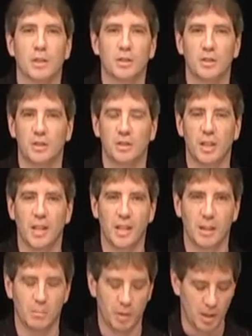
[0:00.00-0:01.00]
Lenses
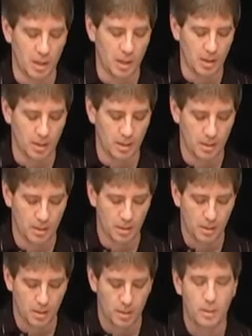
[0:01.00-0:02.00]
can be,
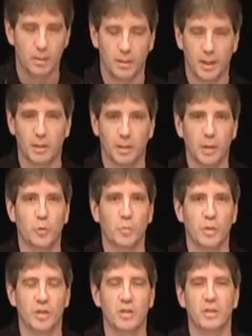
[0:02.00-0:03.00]
like
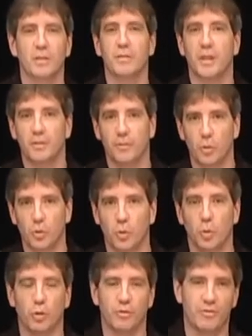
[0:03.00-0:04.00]
we mentioned,
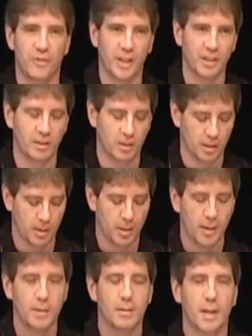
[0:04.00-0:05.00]
varifocal or fixed.
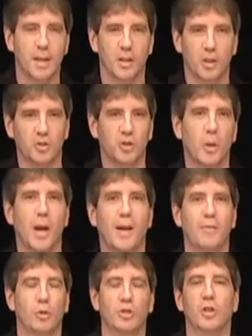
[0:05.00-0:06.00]
They can also
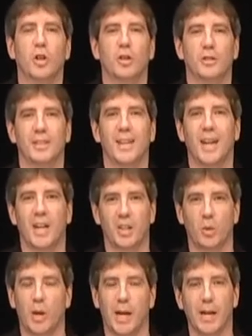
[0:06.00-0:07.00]
have what's called an
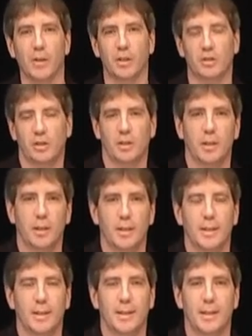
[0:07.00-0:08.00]
auto iris.
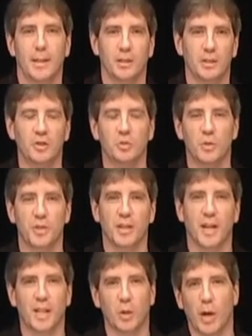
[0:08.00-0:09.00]
A lens with
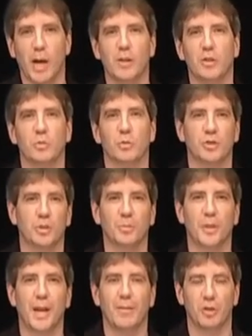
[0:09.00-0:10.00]
an auto iris will
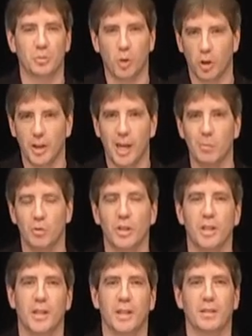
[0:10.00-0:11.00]
simply have a small
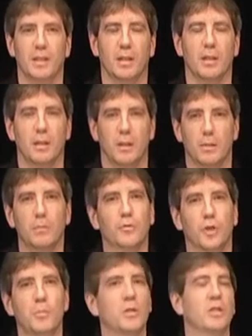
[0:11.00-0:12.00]
cable connecting
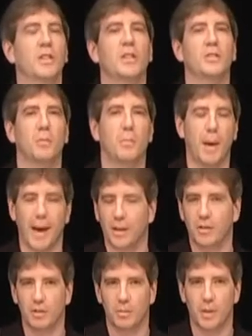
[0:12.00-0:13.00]
from the lens
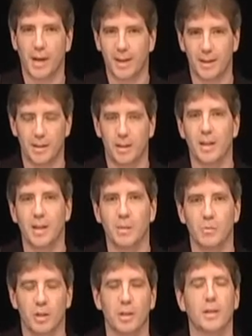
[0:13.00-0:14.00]
back to the body of the
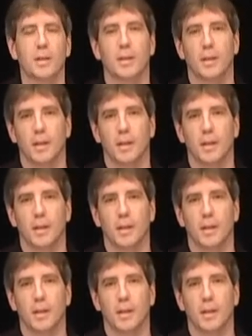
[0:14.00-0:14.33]
camera.